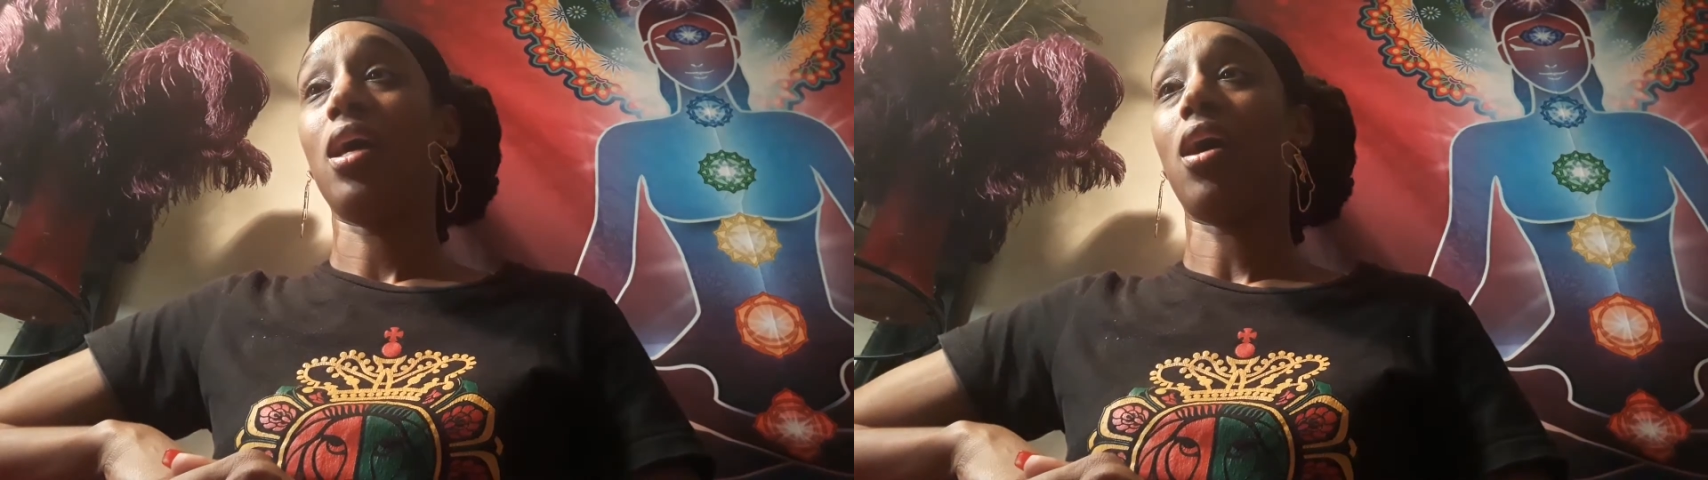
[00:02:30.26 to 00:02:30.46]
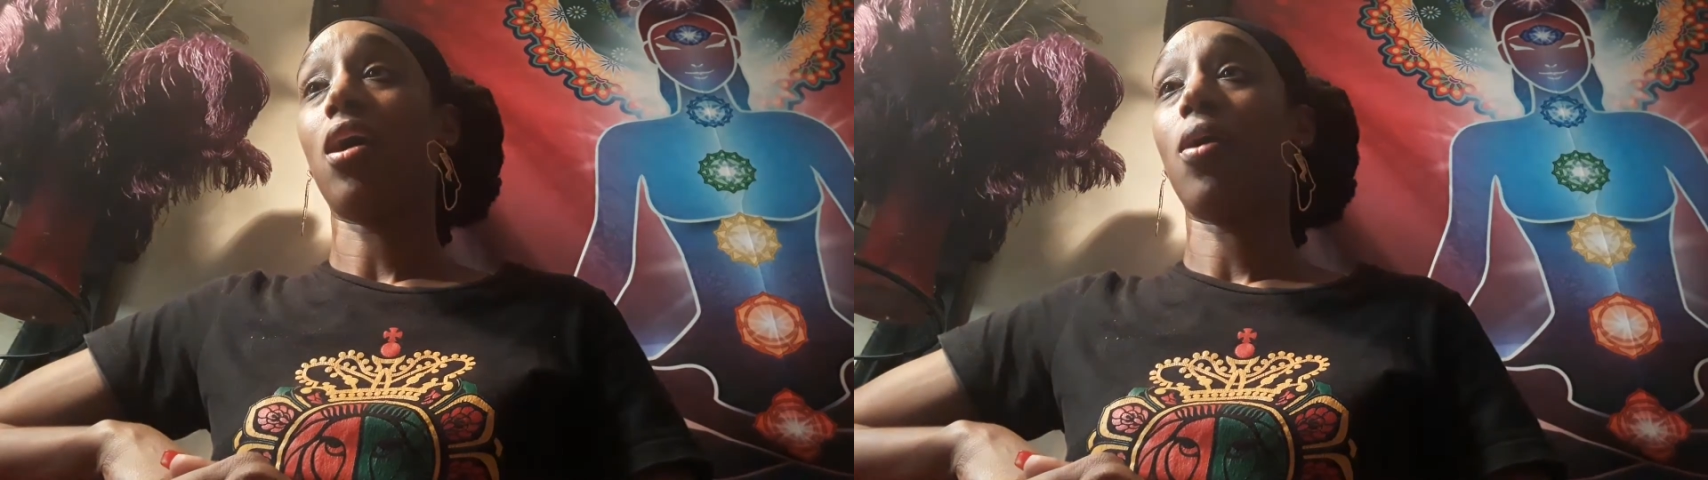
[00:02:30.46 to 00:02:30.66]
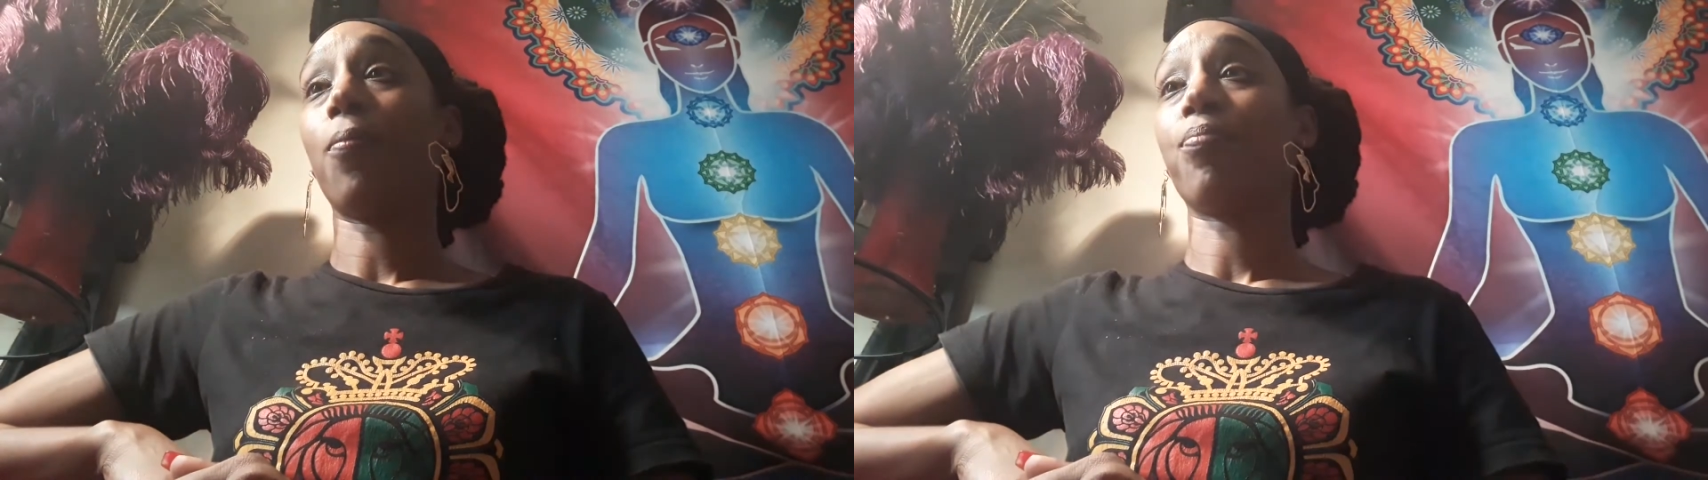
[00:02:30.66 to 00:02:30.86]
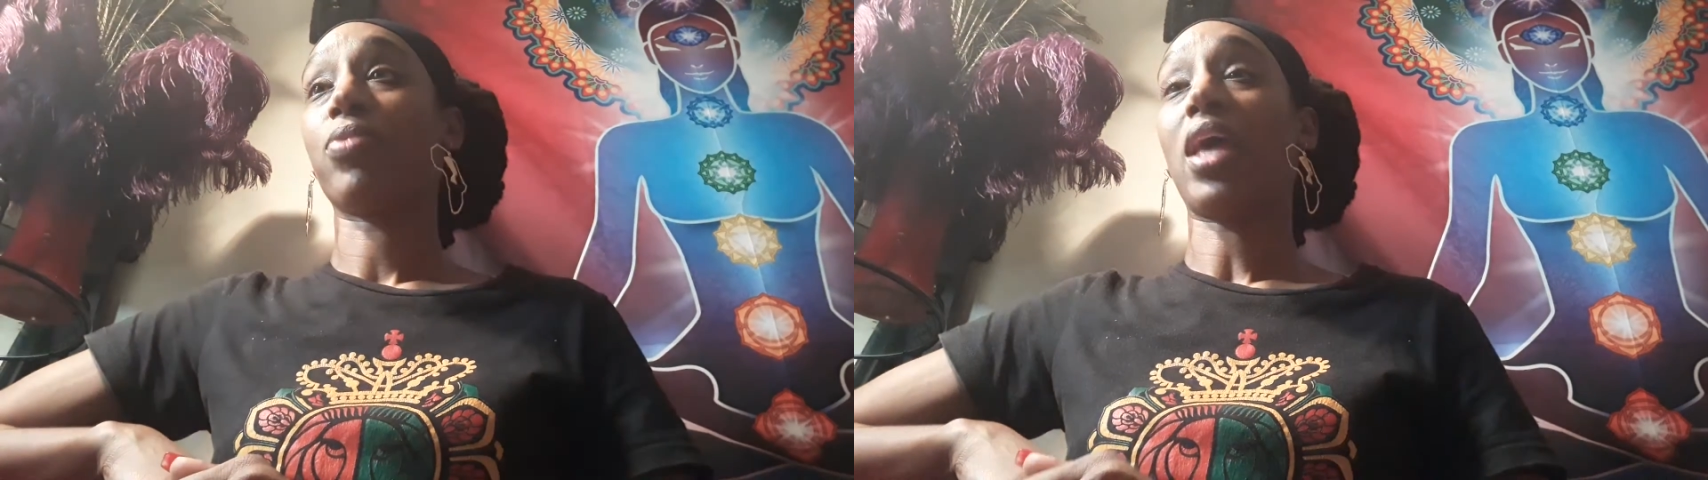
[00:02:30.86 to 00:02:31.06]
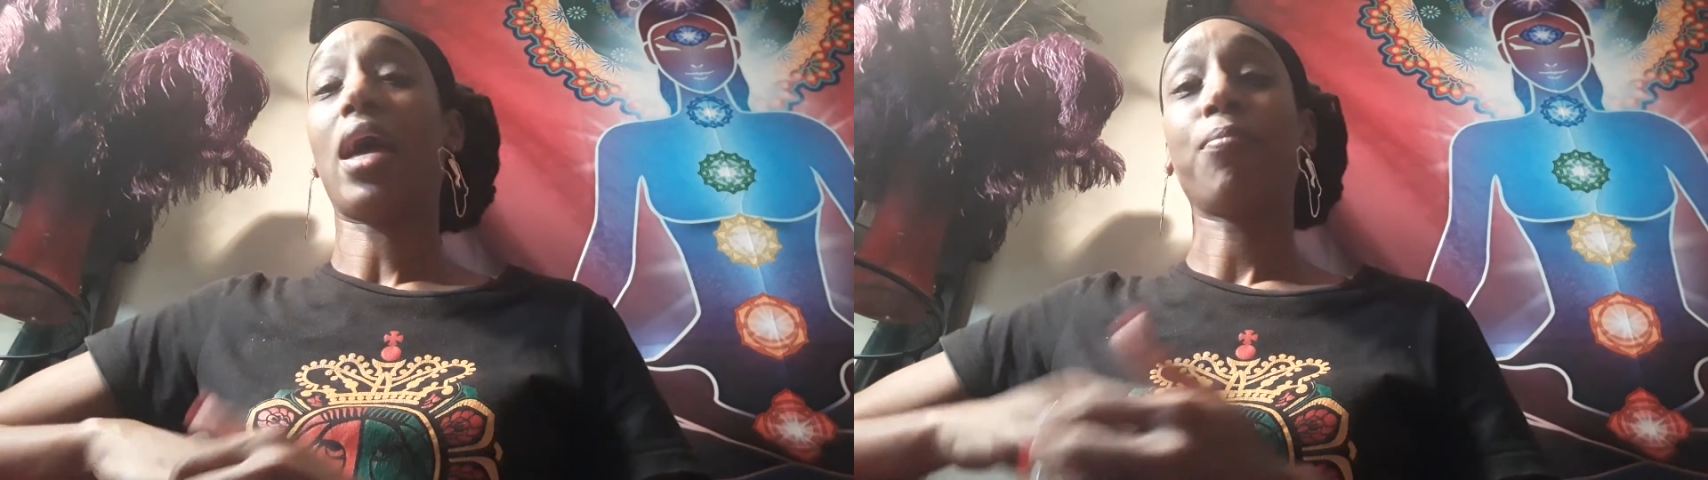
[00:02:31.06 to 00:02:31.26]
Um,
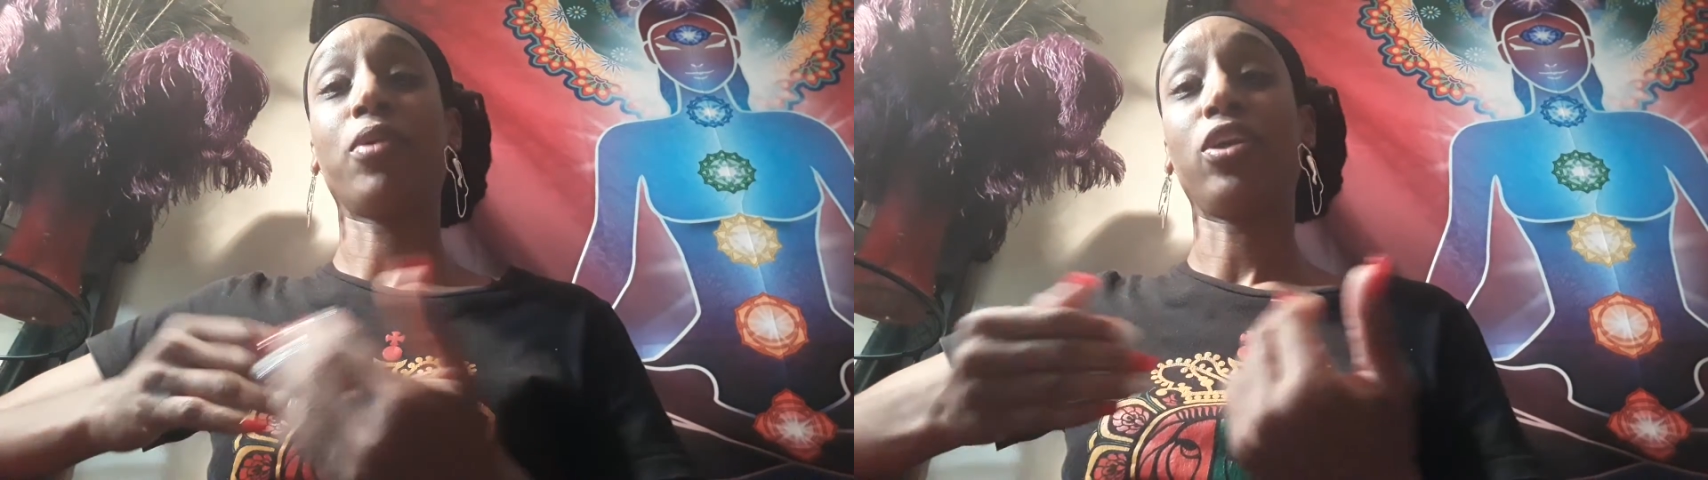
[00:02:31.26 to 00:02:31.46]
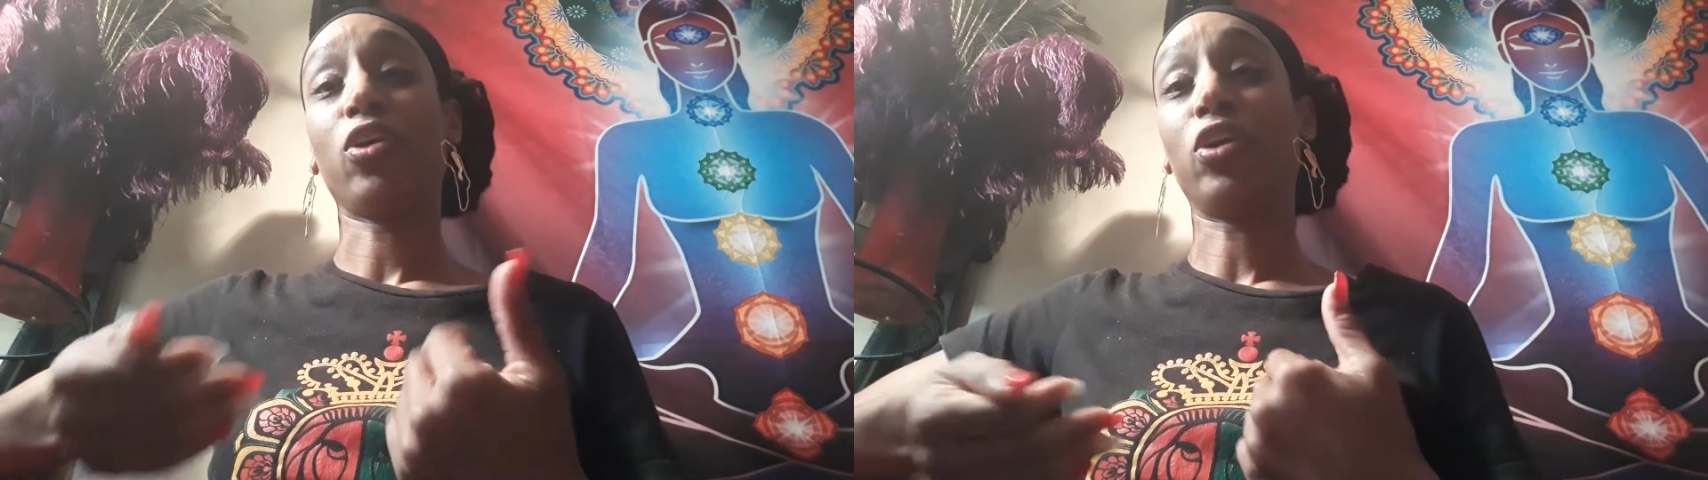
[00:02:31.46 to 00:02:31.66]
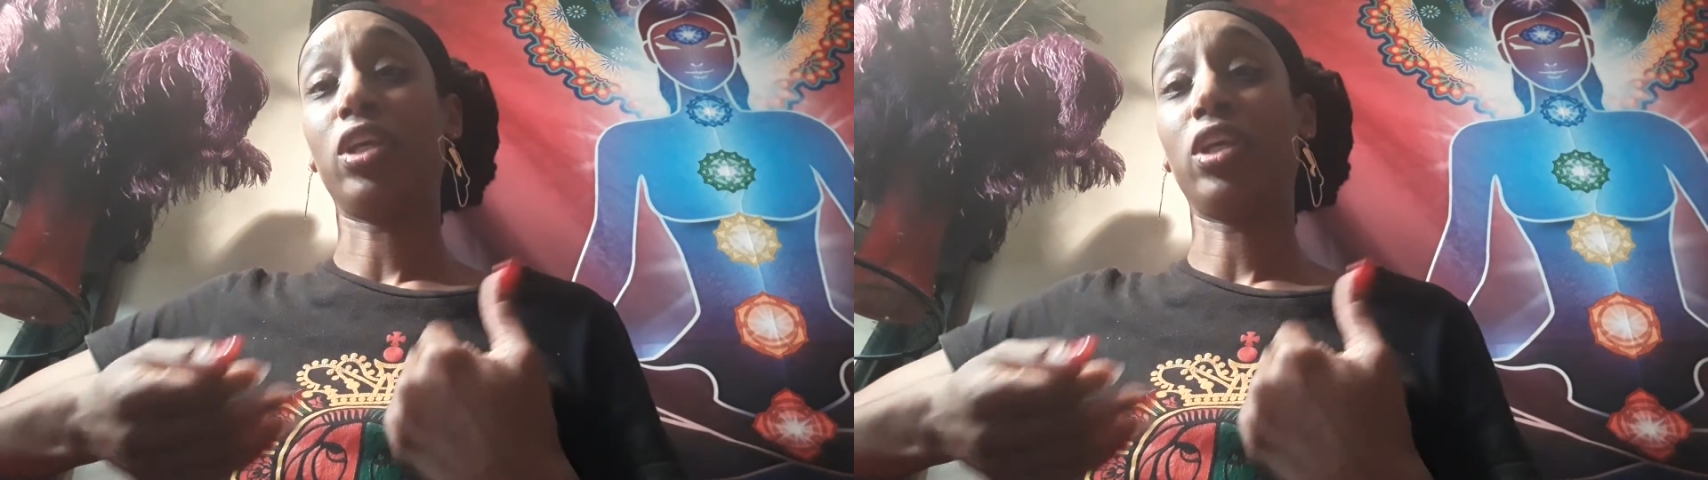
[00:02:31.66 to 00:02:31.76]
I'm going to